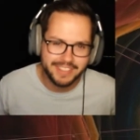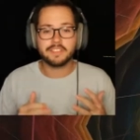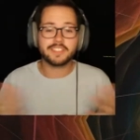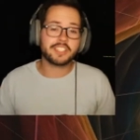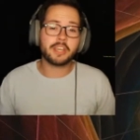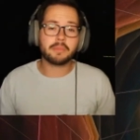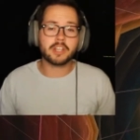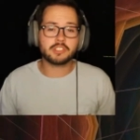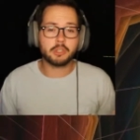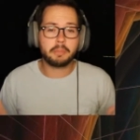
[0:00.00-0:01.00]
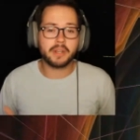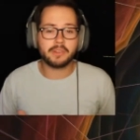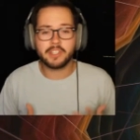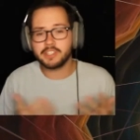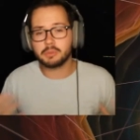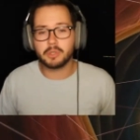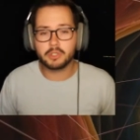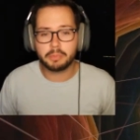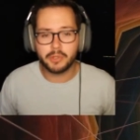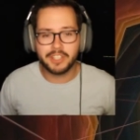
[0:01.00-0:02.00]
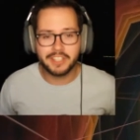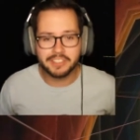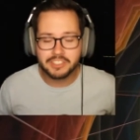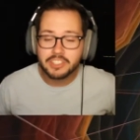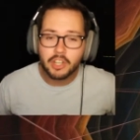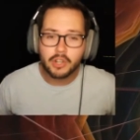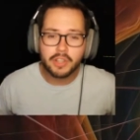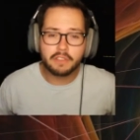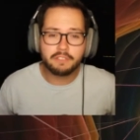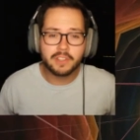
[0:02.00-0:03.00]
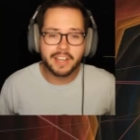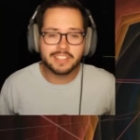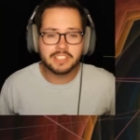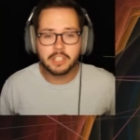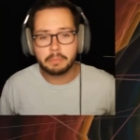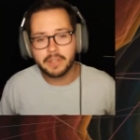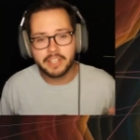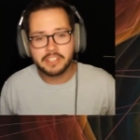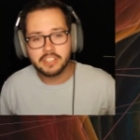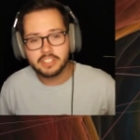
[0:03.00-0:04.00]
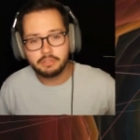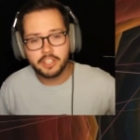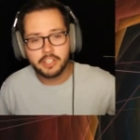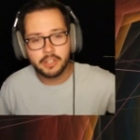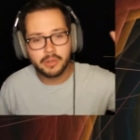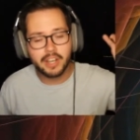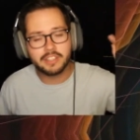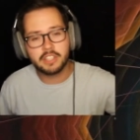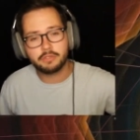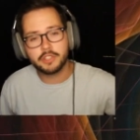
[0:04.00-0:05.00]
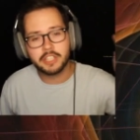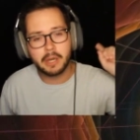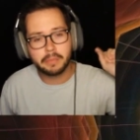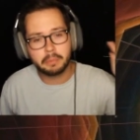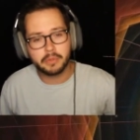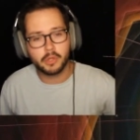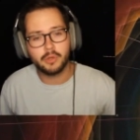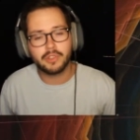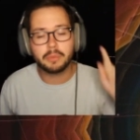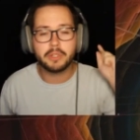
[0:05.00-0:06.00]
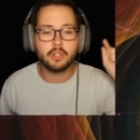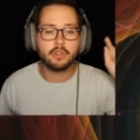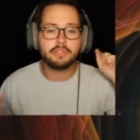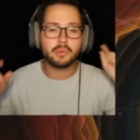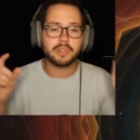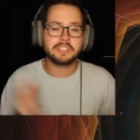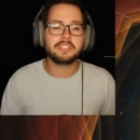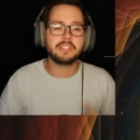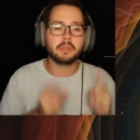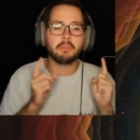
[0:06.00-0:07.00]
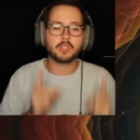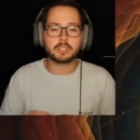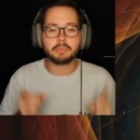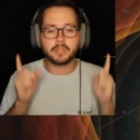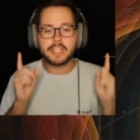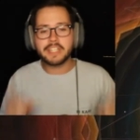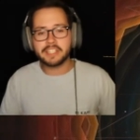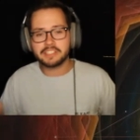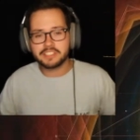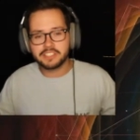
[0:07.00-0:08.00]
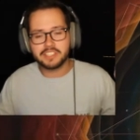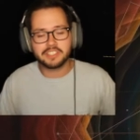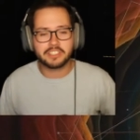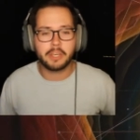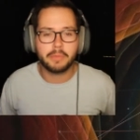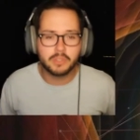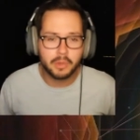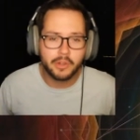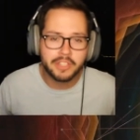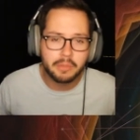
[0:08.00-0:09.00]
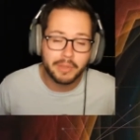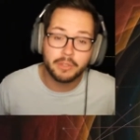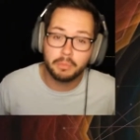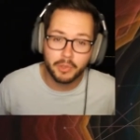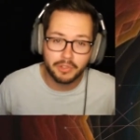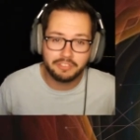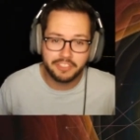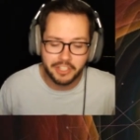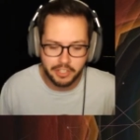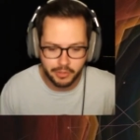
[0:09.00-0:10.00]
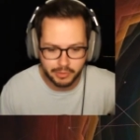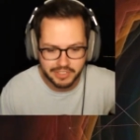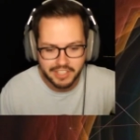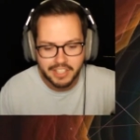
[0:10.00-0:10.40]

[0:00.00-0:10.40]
This game also apparently has multiple ending. So, if you guys end up liking this video, uh, definitely comment below and let me know if you want to see the multiple endings to this game as well. I can make more videos.